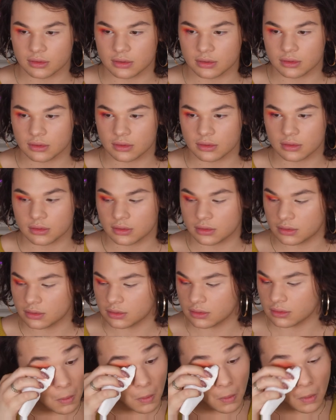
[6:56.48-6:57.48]

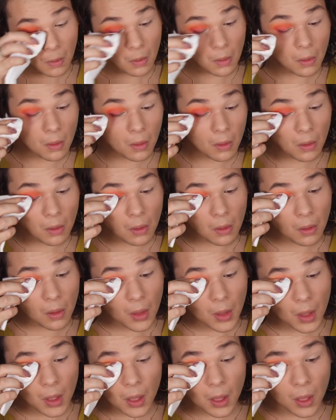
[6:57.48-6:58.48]

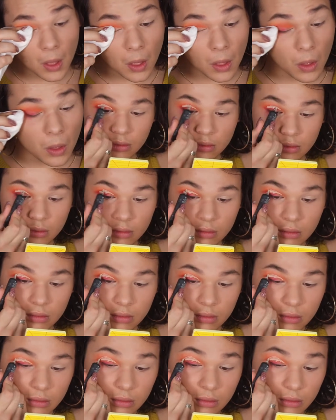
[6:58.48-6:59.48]

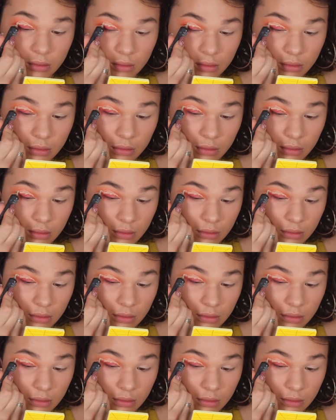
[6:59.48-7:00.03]
(silence)